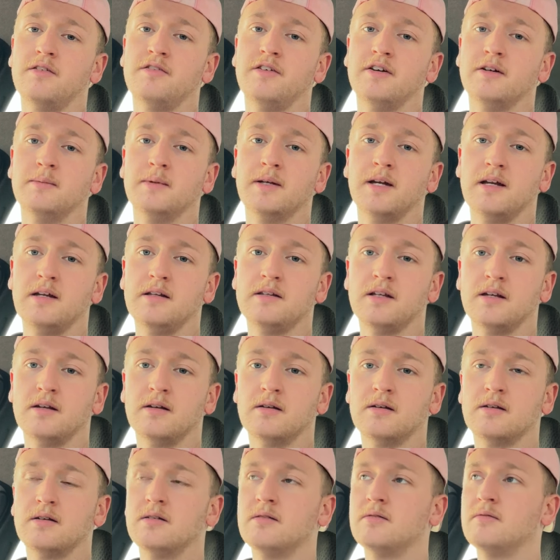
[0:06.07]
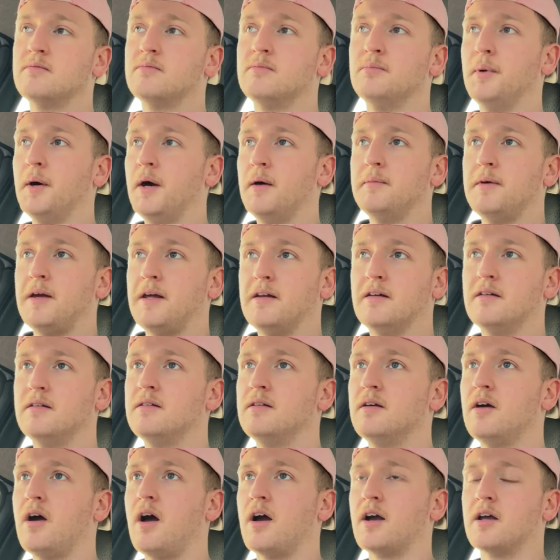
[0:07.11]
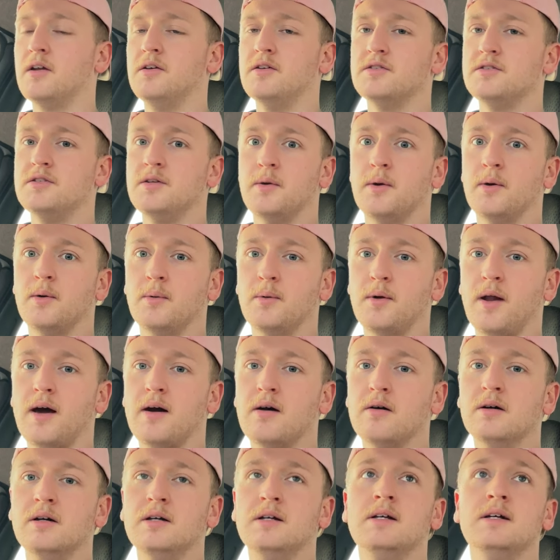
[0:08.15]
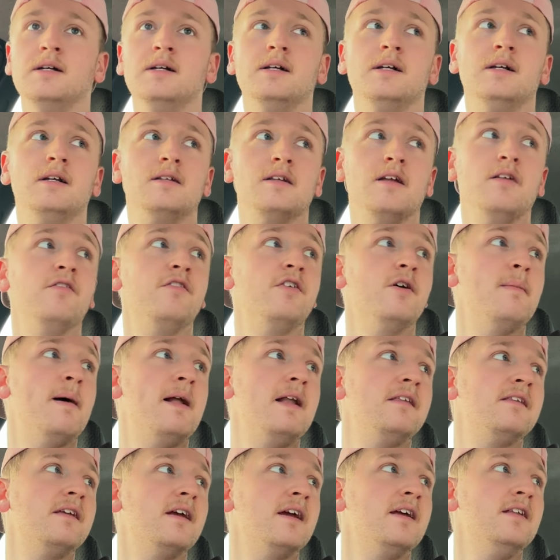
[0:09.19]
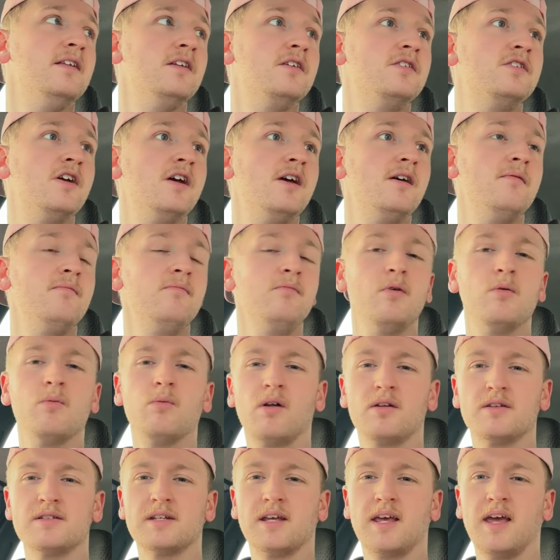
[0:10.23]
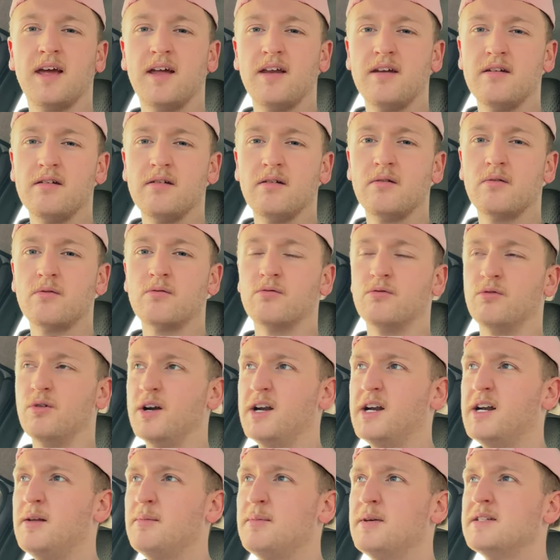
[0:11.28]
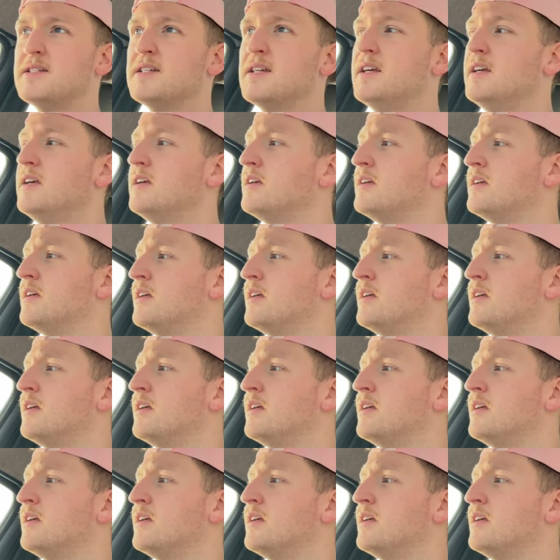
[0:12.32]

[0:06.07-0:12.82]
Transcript: filming anything, but I mean, I can just do it all now. Didn't film anything in the gym. Once again, really busy.